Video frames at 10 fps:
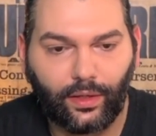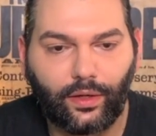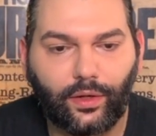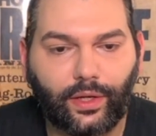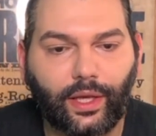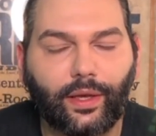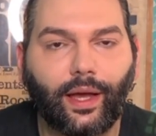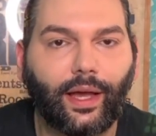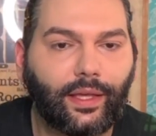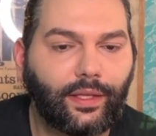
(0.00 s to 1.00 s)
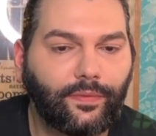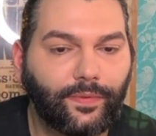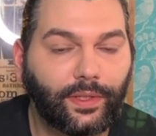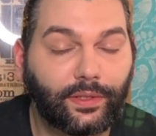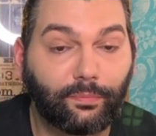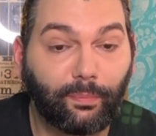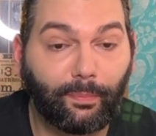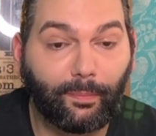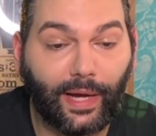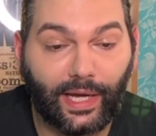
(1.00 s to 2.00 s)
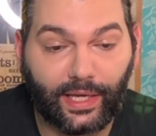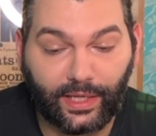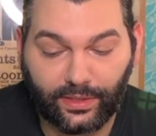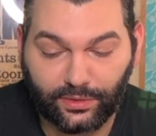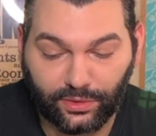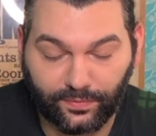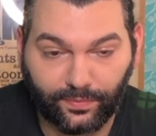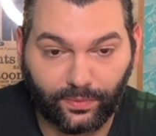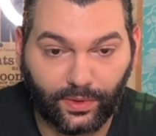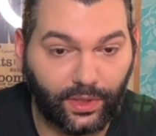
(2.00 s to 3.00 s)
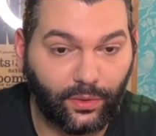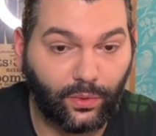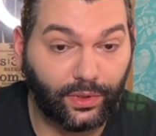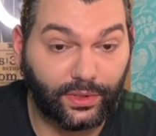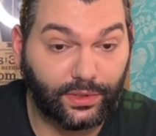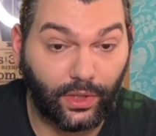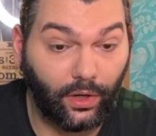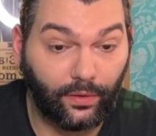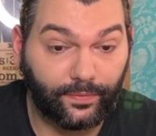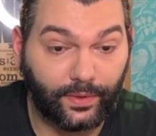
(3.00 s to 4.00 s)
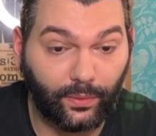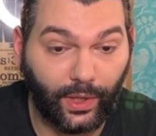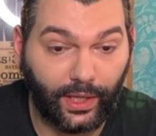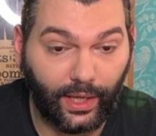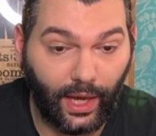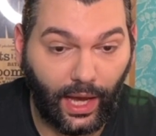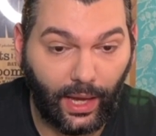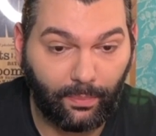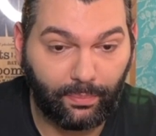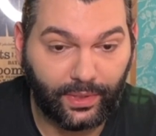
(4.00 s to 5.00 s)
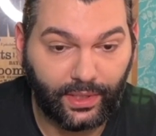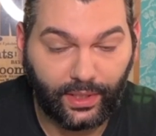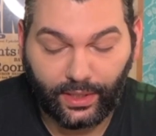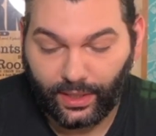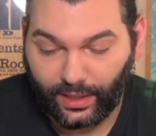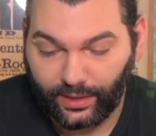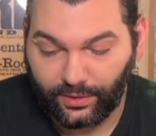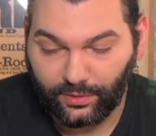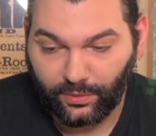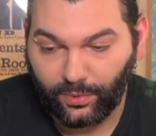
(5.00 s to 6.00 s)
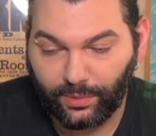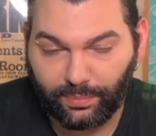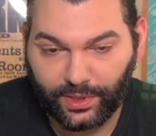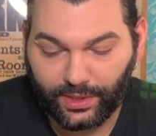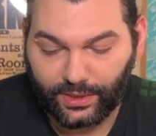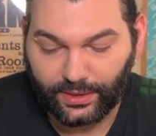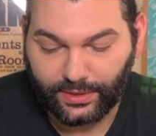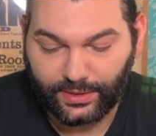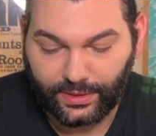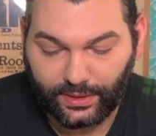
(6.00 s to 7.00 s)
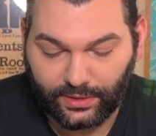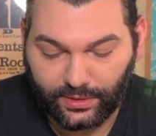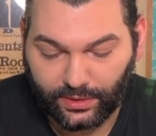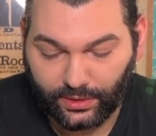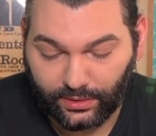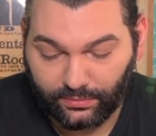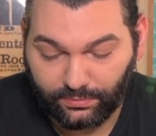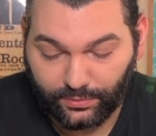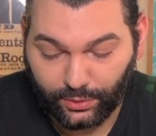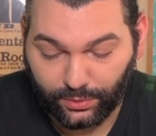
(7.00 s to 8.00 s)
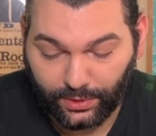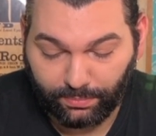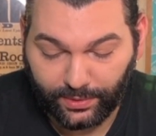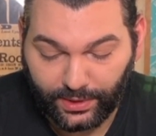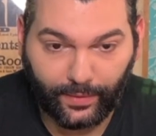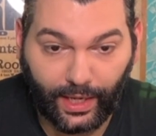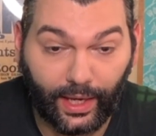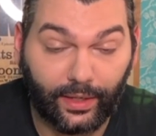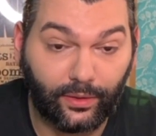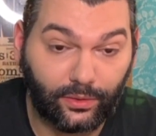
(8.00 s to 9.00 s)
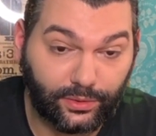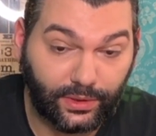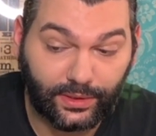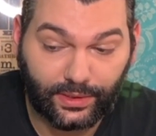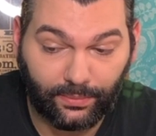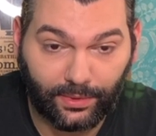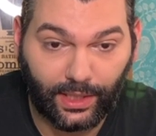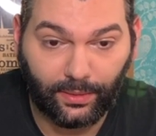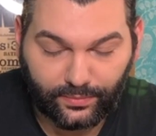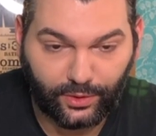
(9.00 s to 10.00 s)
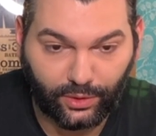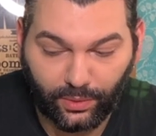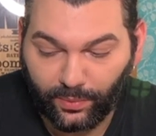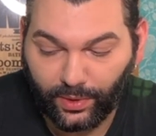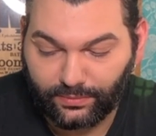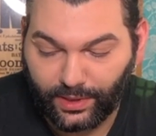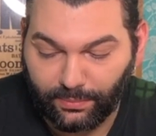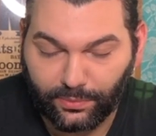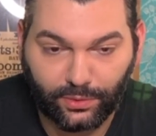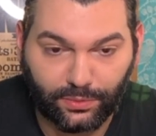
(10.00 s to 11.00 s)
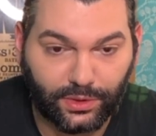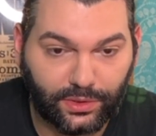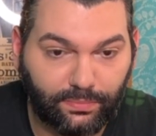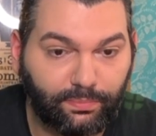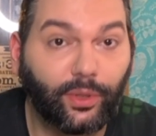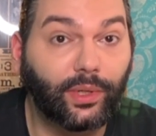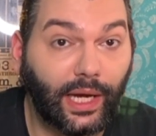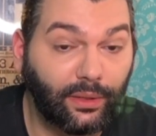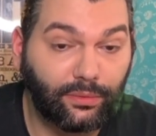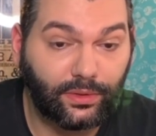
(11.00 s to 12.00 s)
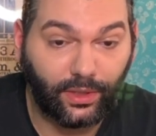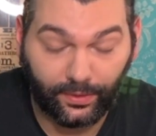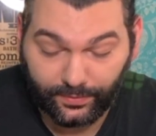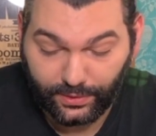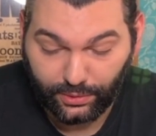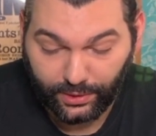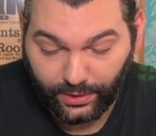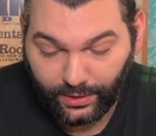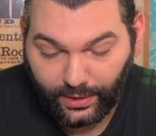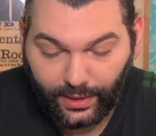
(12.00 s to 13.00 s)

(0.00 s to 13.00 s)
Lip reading: Okay, I filled mine sort of 3/4 of the way up. You don't want to bury the seeds too deeply, and also at the same time you don't want them to just poke out of the soil.